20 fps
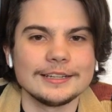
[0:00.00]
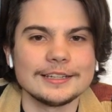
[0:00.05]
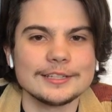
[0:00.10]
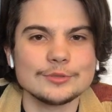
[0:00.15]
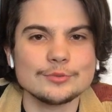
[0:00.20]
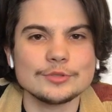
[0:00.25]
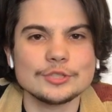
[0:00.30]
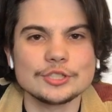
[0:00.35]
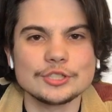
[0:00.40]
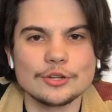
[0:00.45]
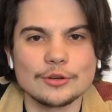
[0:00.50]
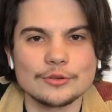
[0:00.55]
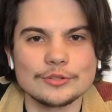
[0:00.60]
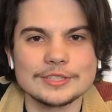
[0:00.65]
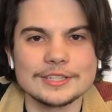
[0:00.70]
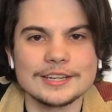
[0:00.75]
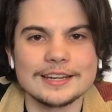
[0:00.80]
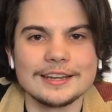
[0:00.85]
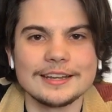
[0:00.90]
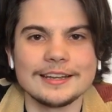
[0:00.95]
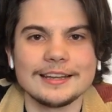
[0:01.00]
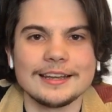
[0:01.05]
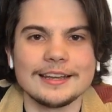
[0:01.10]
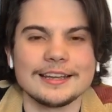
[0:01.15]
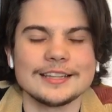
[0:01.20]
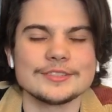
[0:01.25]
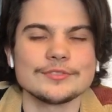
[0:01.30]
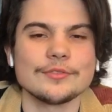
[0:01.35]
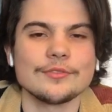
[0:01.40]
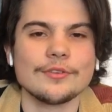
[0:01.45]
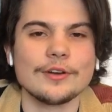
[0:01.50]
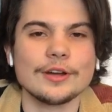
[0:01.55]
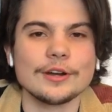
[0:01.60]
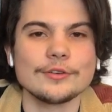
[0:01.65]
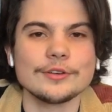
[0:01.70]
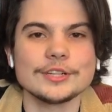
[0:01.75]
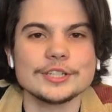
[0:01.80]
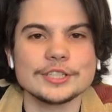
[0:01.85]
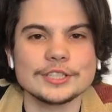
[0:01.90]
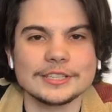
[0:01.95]
This was chosen as
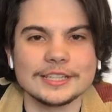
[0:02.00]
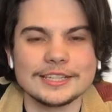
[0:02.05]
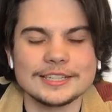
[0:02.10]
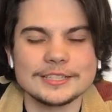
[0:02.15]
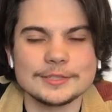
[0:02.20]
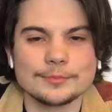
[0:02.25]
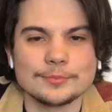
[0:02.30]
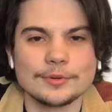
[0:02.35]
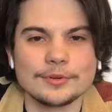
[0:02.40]
Vivado HLS